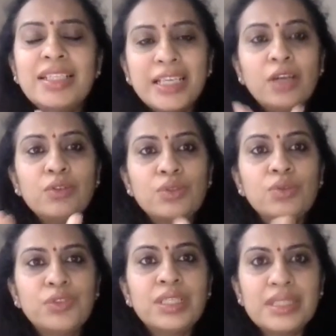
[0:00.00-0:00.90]
Take out
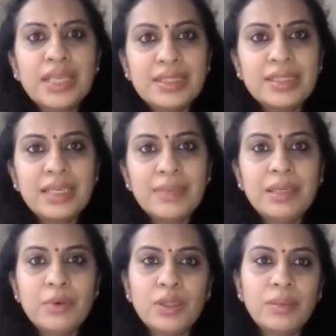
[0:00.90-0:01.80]
two, three sets,
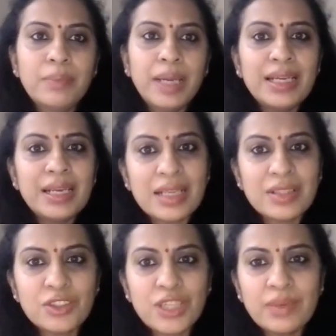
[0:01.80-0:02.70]
keep them on the bed, and
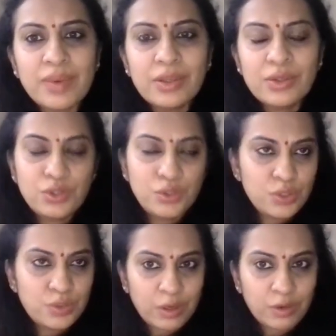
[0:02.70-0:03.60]
ask the child, why don't you
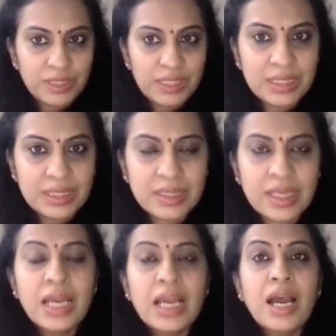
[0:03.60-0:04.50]
choose one of these?